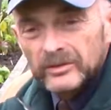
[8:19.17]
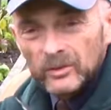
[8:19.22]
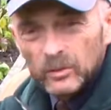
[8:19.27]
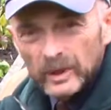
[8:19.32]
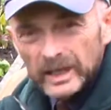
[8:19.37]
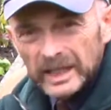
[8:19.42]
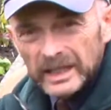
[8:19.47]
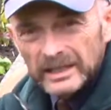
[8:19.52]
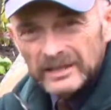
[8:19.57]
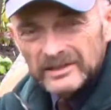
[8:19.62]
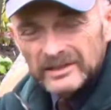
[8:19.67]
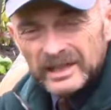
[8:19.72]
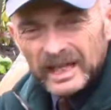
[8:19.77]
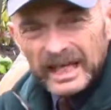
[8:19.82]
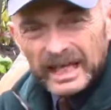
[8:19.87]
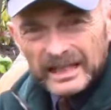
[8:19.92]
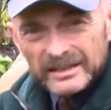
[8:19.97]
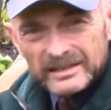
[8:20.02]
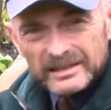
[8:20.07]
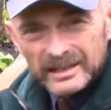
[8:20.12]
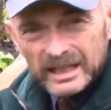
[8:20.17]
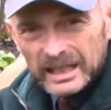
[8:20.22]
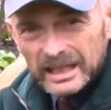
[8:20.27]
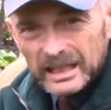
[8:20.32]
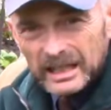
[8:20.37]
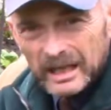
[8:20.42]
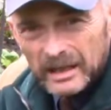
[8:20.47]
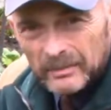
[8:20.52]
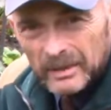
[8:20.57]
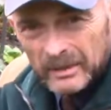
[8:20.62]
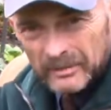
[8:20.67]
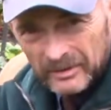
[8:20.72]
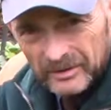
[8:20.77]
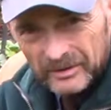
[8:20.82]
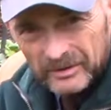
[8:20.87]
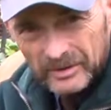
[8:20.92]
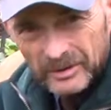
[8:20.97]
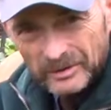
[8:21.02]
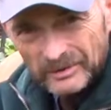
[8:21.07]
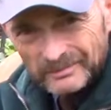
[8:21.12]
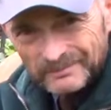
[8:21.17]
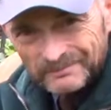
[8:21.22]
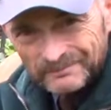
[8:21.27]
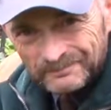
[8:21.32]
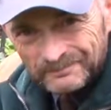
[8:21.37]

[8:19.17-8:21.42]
the weeds as they come up through.